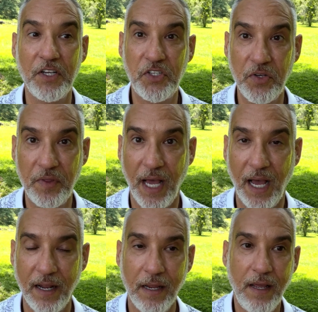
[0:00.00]
do
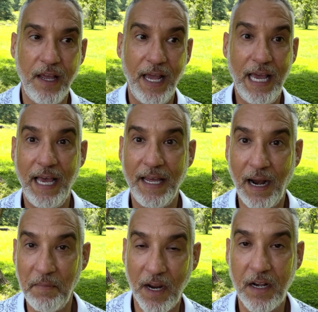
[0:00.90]
that, and
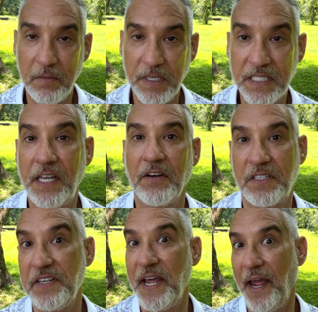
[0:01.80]
I'm not gonna be scared
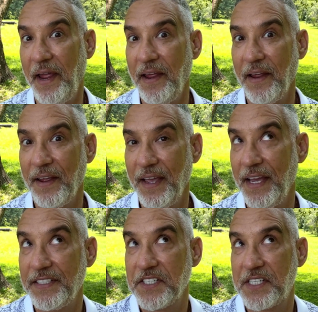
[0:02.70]
today,
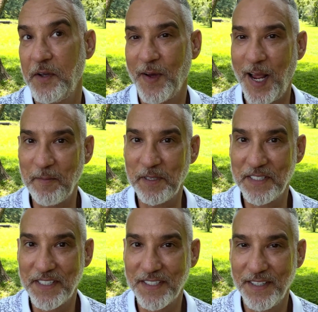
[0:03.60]
and just see what
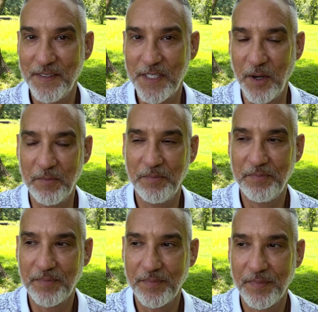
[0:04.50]
happens. So
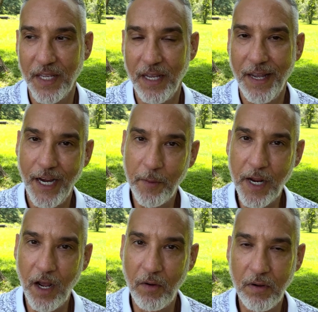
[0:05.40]
here we
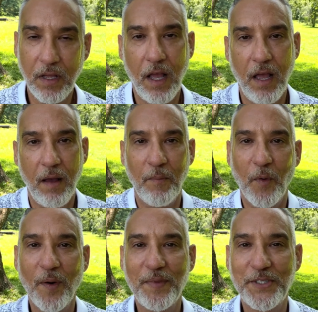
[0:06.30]
go,
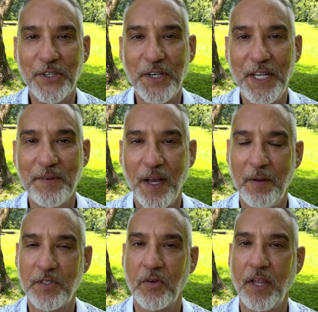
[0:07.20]
more of the journey.
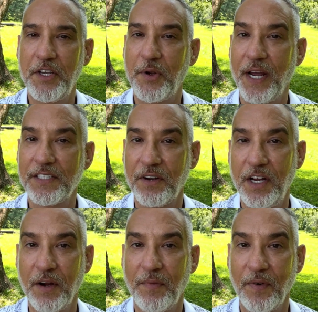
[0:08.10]
I'm so glad you guys are
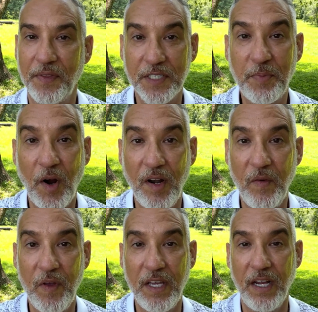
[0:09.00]
here for this part
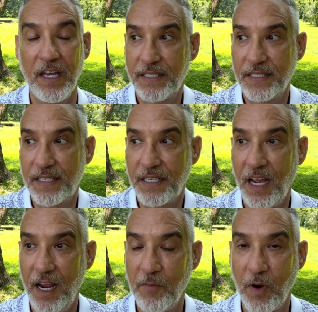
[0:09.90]
of it, and this is the
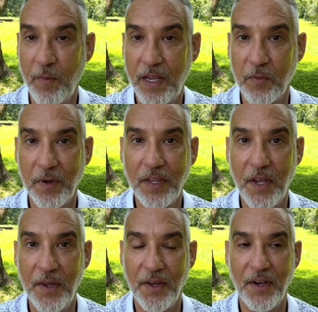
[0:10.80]
time where we can really